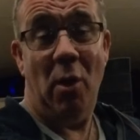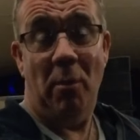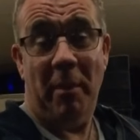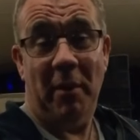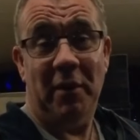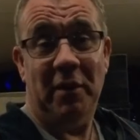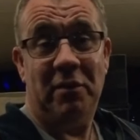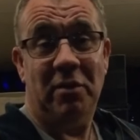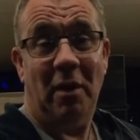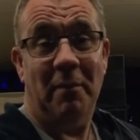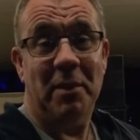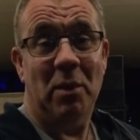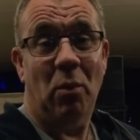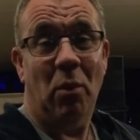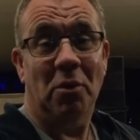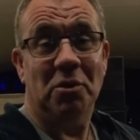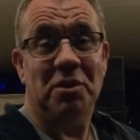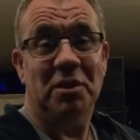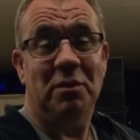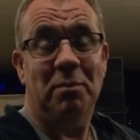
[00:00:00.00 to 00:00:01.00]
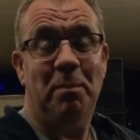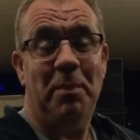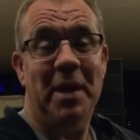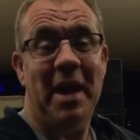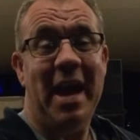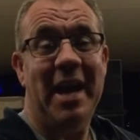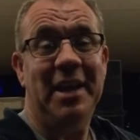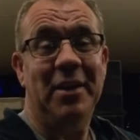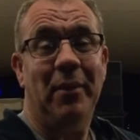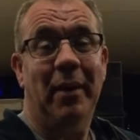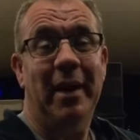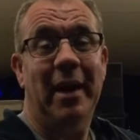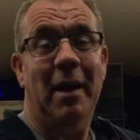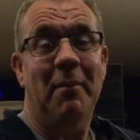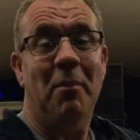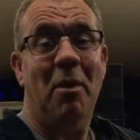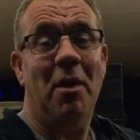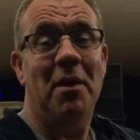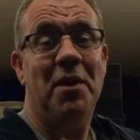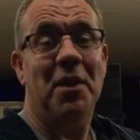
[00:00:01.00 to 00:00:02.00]
by the time you watch this bit anyway.
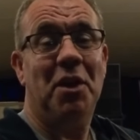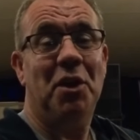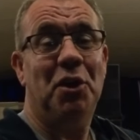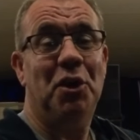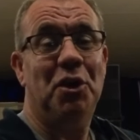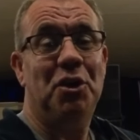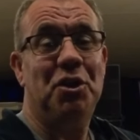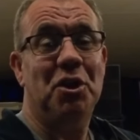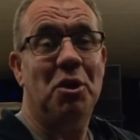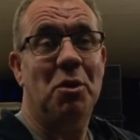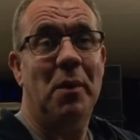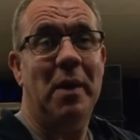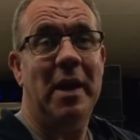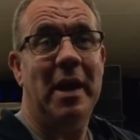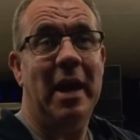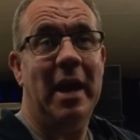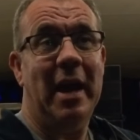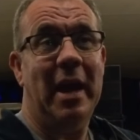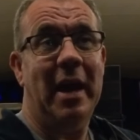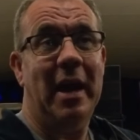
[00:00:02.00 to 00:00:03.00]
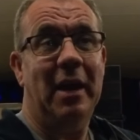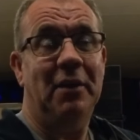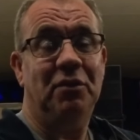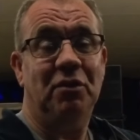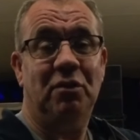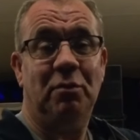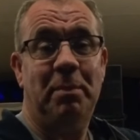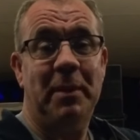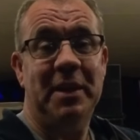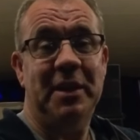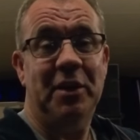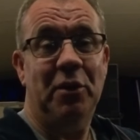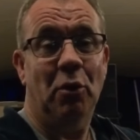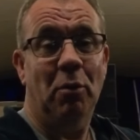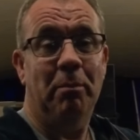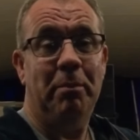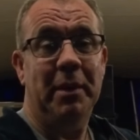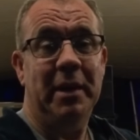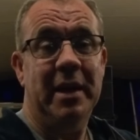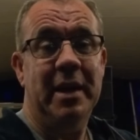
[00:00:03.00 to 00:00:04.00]
I'm either going to do it as a speeded
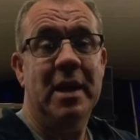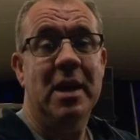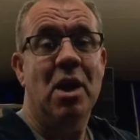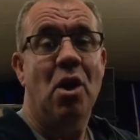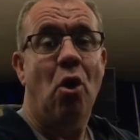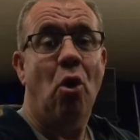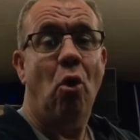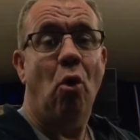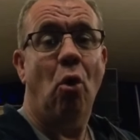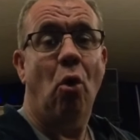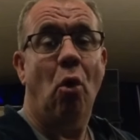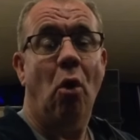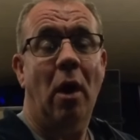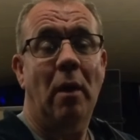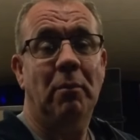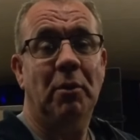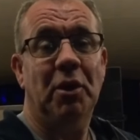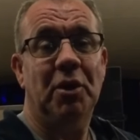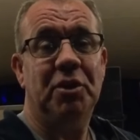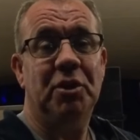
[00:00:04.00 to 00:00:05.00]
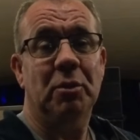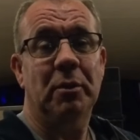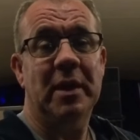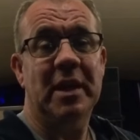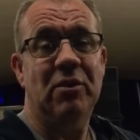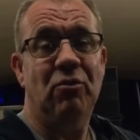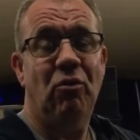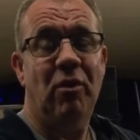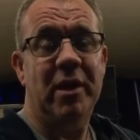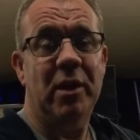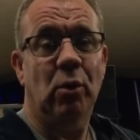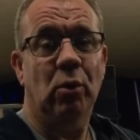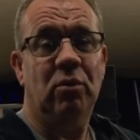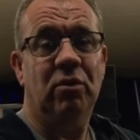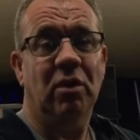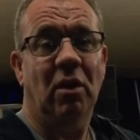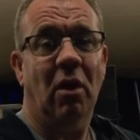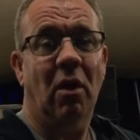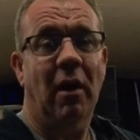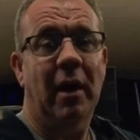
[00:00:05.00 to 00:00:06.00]
up bit, or I'm going to do it in real
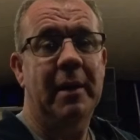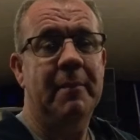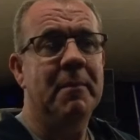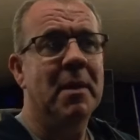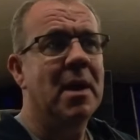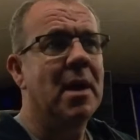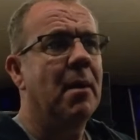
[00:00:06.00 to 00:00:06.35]
time.